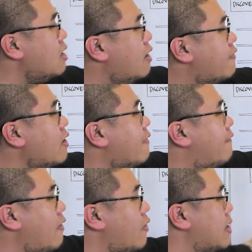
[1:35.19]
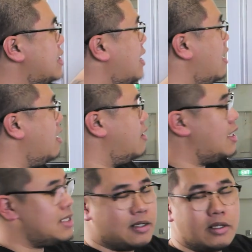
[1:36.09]
You've got a focus here
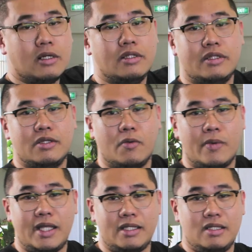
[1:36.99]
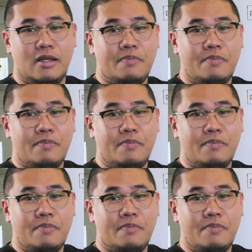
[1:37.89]
that's circled in the red